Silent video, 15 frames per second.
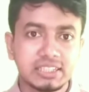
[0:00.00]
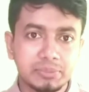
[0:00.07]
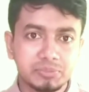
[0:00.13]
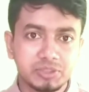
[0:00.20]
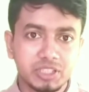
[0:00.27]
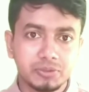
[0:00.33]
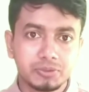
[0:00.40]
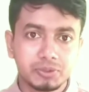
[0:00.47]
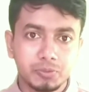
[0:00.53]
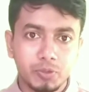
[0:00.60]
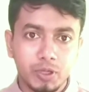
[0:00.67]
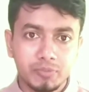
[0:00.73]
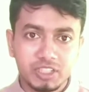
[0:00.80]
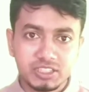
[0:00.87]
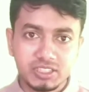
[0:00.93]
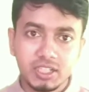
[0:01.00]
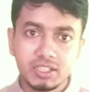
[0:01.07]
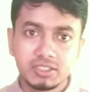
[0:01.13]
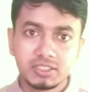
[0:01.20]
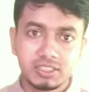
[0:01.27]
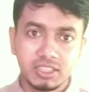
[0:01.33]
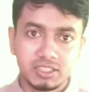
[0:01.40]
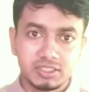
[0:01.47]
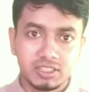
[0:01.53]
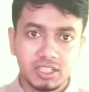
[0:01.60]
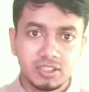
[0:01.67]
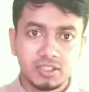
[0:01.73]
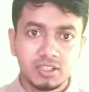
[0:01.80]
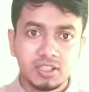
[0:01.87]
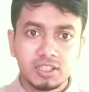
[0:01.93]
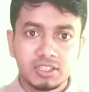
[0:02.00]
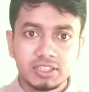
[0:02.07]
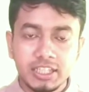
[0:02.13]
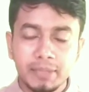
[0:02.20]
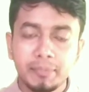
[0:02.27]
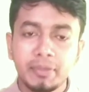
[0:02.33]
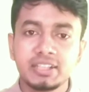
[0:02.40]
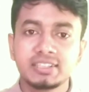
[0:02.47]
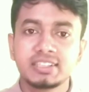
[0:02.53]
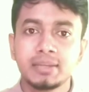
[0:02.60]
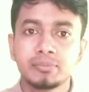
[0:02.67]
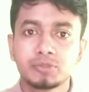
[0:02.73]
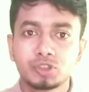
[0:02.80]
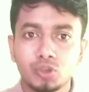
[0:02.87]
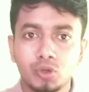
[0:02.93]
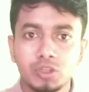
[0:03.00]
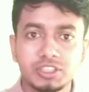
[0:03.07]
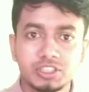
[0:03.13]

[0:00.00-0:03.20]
themselves from natural disaster, they made them so